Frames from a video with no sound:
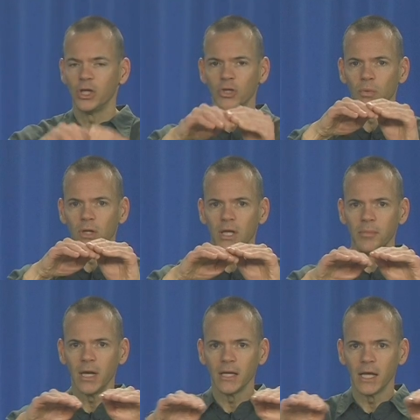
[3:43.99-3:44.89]
you
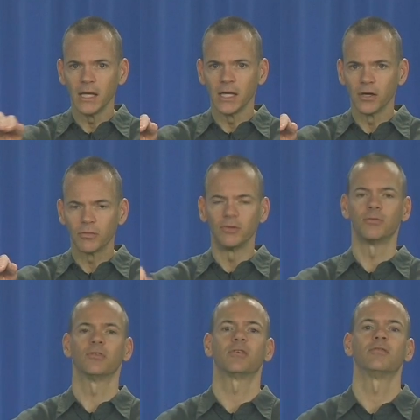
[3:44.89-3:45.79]
eliminate any increased
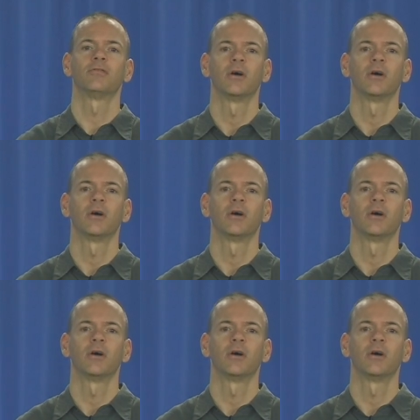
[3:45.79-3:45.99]
risk of,